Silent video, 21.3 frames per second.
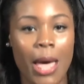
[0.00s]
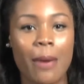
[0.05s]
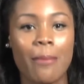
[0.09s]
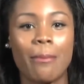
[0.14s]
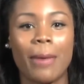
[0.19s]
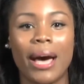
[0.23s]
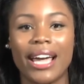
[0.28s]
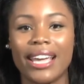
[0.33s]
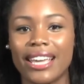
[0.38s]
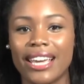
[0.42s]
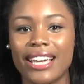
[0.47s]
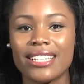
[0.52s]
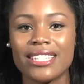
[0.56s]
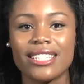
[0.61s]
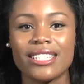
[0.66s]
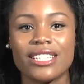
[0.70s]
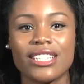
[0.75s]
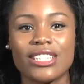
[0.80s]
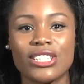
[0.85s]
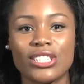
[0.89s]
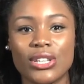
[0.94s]
My guest
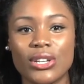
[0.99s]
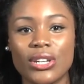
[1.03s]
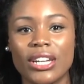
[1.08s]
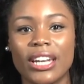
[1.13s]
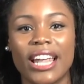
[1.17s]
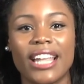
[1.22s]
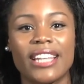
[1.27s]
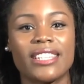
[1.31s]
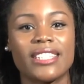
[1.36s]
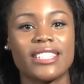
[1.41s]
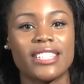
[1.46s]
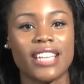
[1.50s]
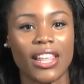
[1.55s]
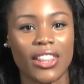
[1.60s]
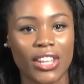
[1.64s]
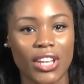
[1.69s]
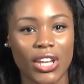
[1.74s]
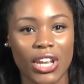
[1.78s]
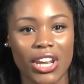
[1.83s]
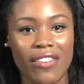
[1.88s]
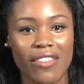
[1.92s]
is a student at
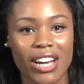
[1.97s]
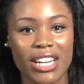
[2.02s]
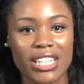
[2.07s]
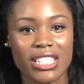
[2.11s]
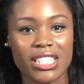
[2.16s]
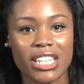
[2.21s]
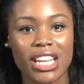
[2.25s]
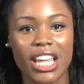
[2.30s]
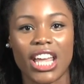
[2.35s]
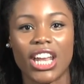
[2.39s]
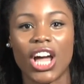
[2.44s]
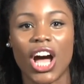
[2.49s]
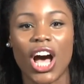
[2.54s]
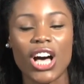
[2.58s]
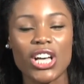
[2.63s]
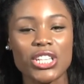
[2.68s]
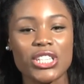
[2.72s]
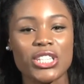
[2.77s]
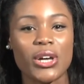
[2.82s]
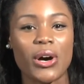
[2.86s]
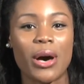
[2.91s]
Southern University and
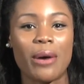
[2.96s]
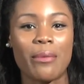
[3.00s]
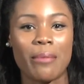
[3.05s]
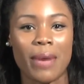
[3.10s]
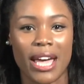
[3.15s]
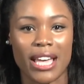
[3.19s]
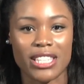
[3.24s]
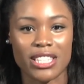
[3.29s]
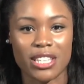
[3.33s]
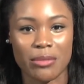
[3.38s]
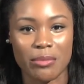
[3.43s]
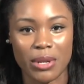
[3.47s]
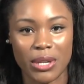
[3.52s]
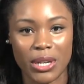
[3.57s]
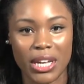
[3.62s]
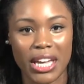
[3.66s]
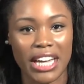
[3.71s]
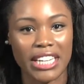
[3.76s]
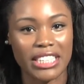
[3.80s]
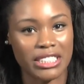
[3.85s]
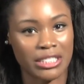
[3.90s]
also a mass
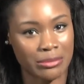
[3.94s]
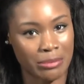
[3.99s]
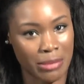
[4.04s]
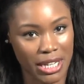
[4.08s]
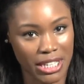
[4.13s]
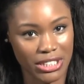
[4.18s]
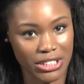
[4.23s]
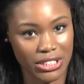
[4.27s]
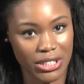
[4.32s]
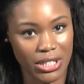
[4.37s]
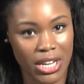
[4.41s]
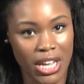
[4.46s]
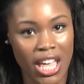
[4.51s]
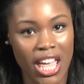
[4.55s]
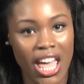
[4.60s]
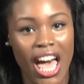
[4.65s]
communication major.